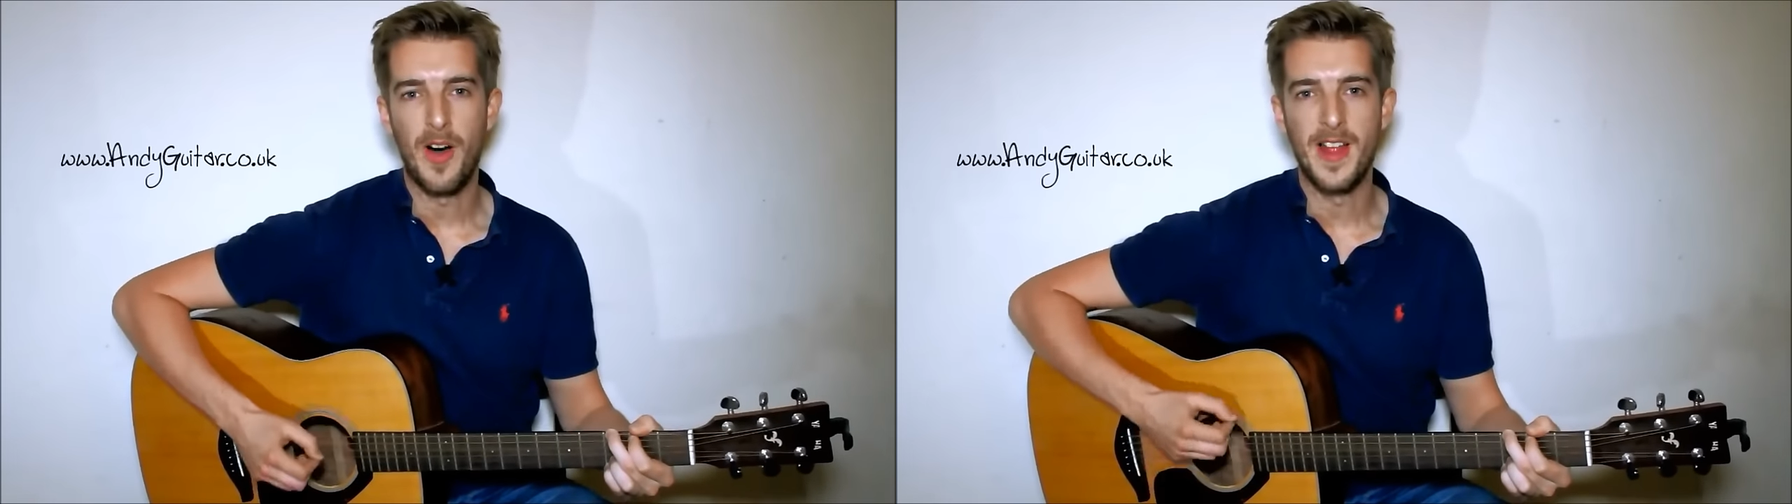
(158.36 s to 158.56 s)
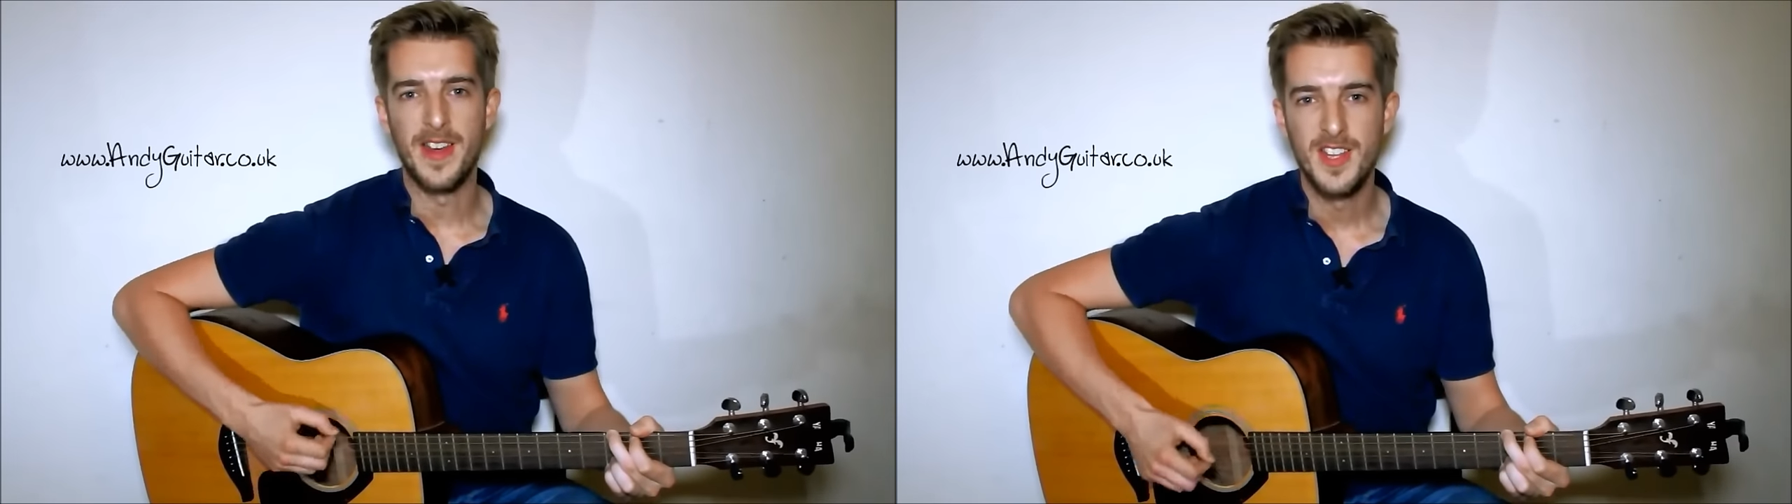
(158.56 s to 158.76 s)

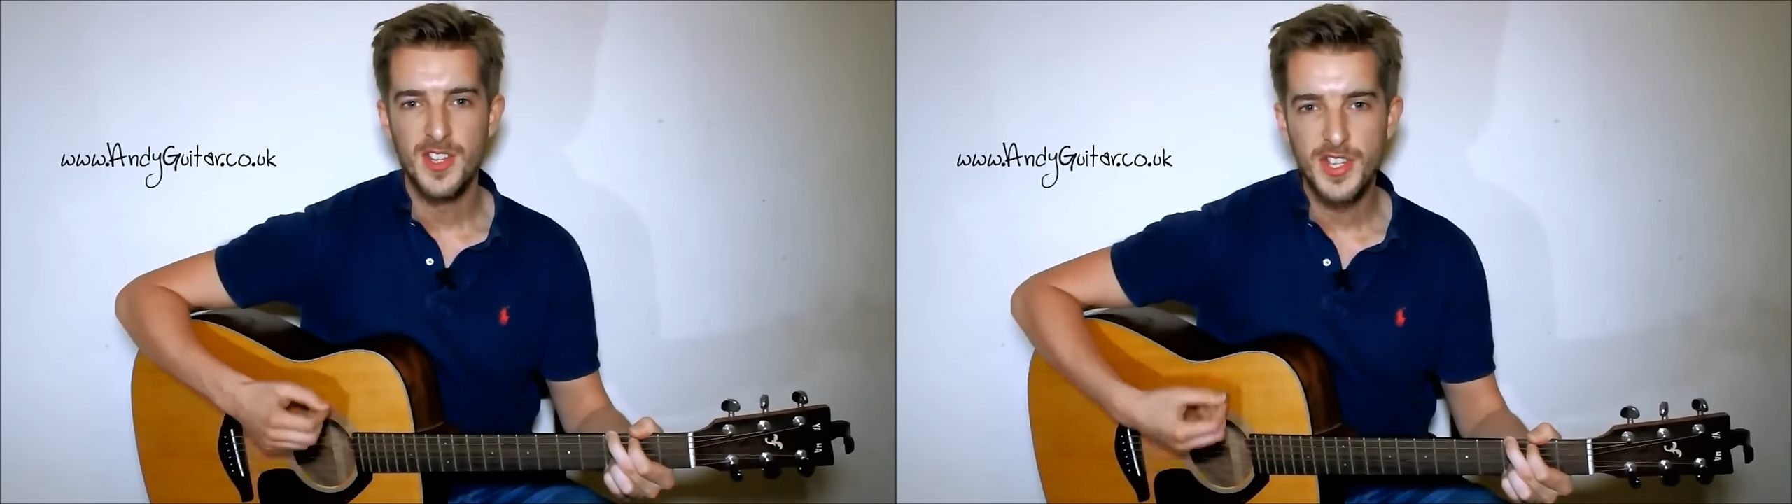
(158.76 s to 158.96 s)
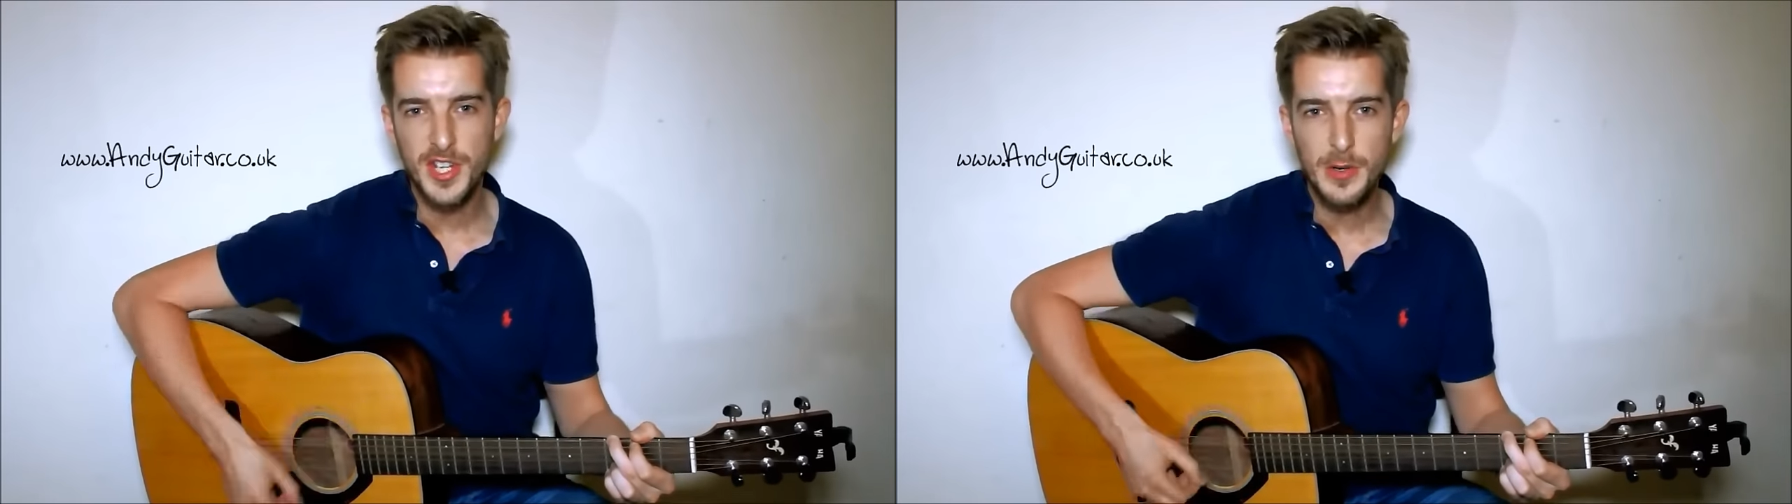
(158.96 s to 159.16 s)

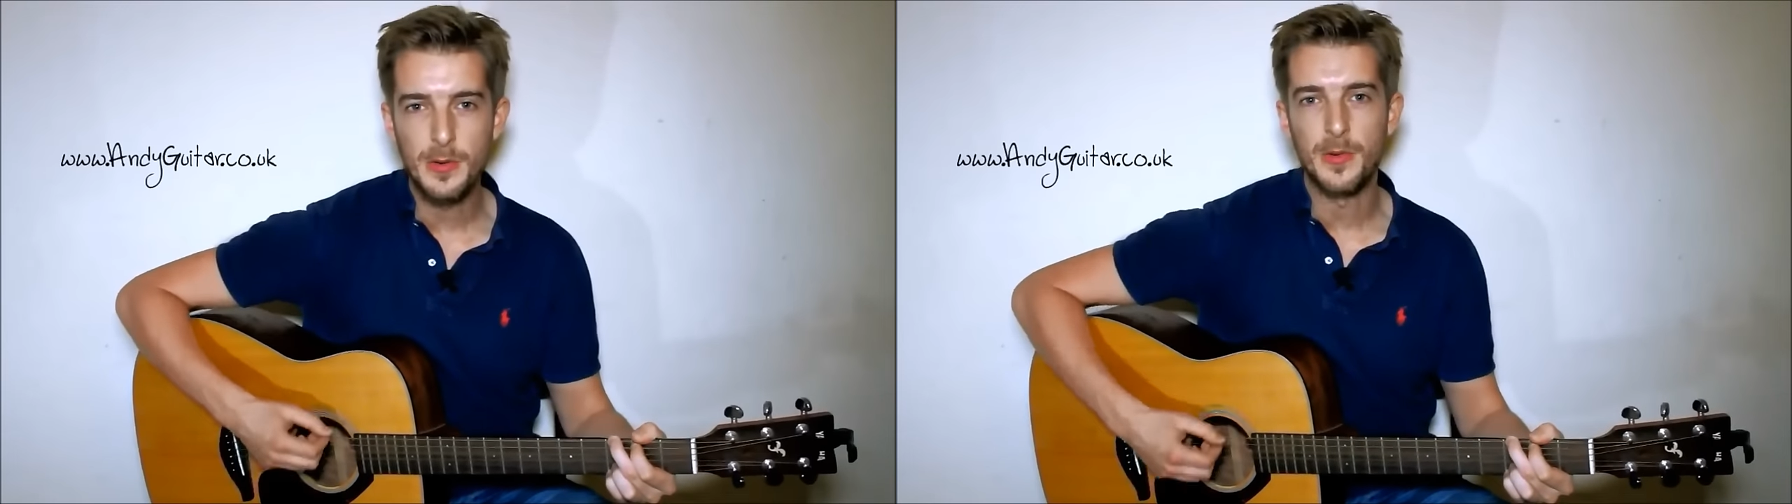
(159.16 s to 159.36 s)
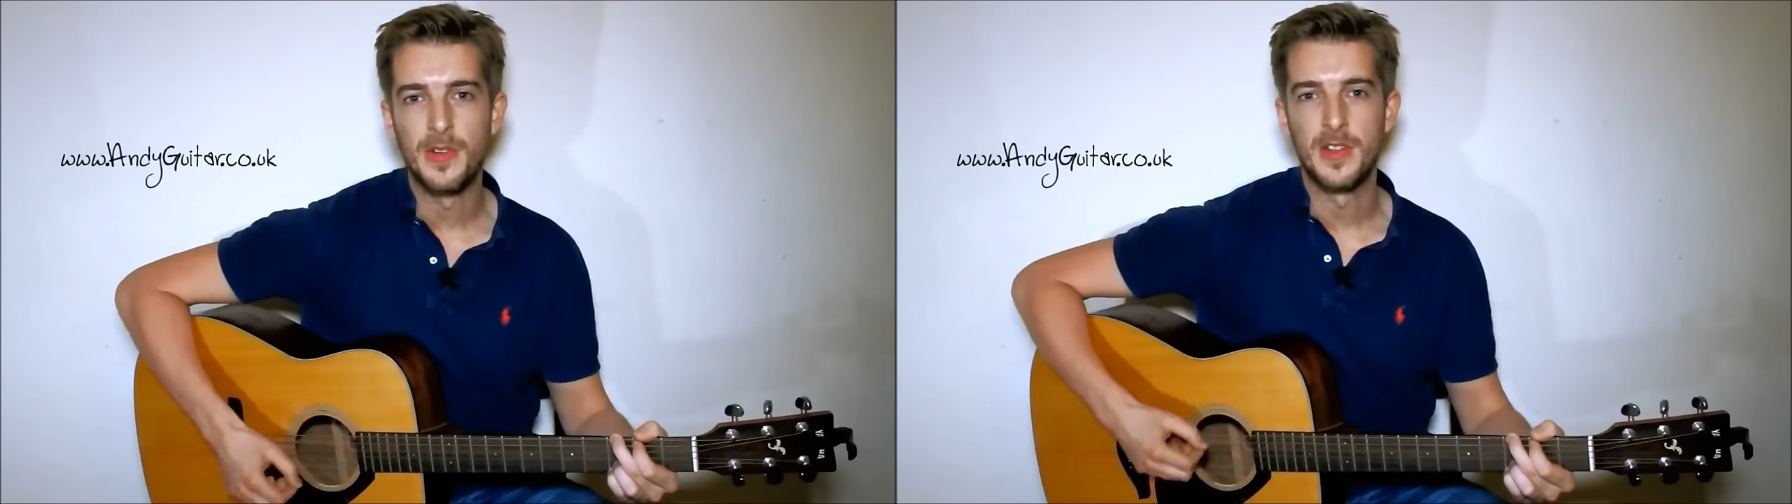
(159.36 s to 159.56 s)
One,
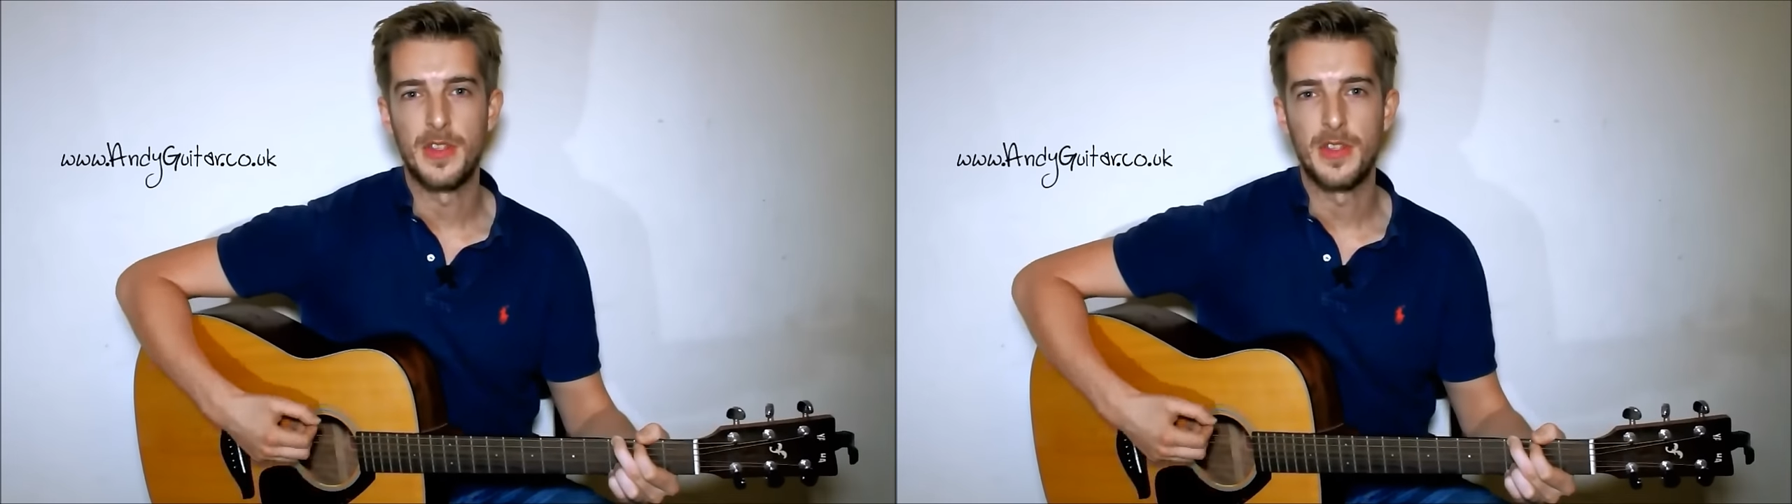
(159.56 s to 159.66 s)
two,